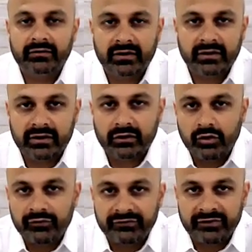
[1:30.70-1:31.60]
uh, go
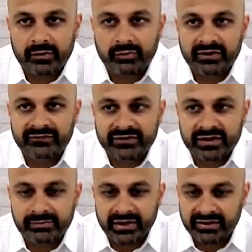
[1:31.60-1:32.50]
over very
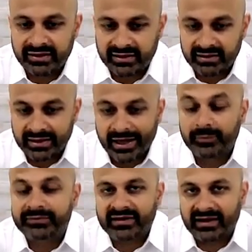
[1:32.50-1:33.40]
briefly, but I think it
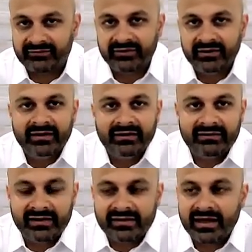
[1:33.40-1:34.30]
helps to have
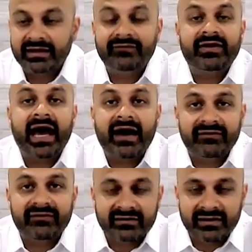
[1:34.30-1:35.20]
seen that. And if you
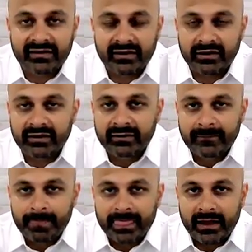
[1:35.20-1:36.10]
haven't seen their
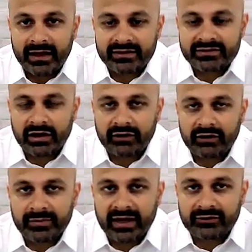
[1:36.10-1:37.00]
uh, talk
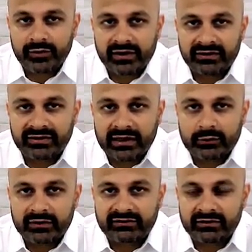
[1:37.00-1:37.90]
from last week, I think it
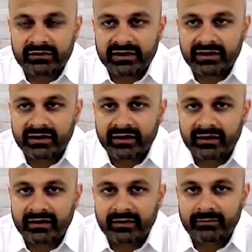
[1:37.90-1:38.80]
would certainly uh,
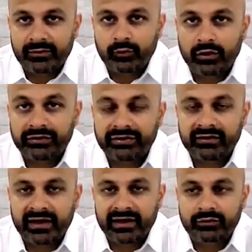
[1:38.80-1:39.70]
uh be worth
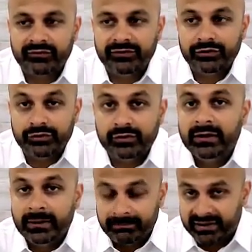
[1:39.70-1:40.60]
a review
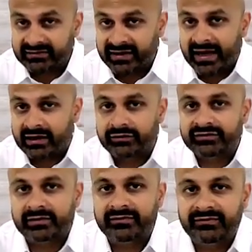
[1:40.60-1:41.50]
because I echo some